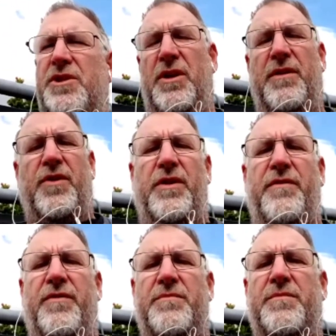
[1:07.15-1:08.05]
You'll have
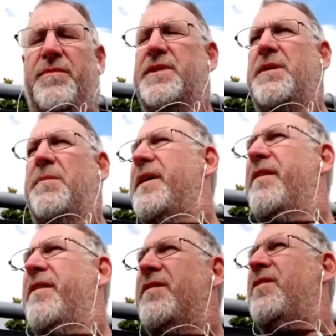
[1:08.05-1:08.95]
heard from some of the
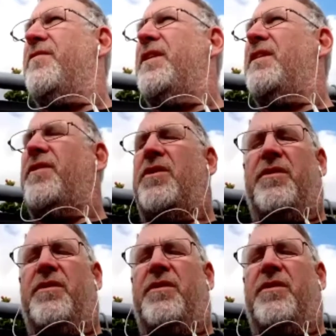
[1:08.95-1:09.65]
others you've interviewed.